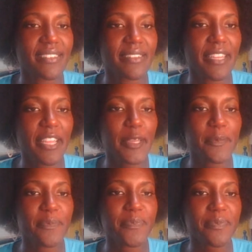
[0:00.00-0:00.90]

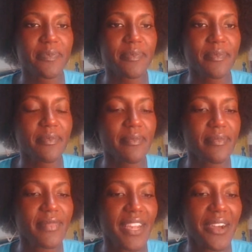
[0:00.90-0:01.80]
Okay?
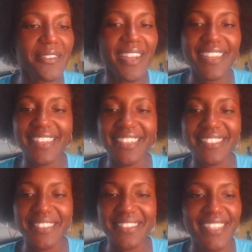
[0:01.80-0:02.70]
Alrighty,
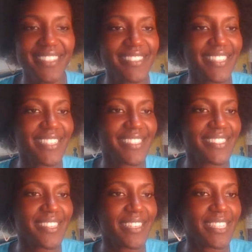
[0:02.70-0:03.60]
so let's get it
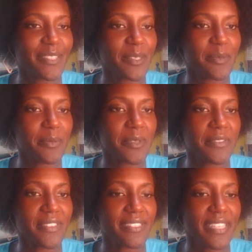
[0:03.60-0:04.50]
started. Let me
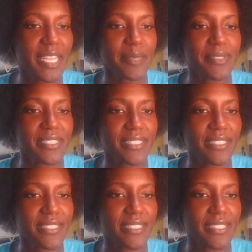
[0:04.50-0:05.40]
remove this
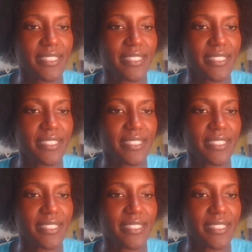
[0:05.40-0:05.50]
caption.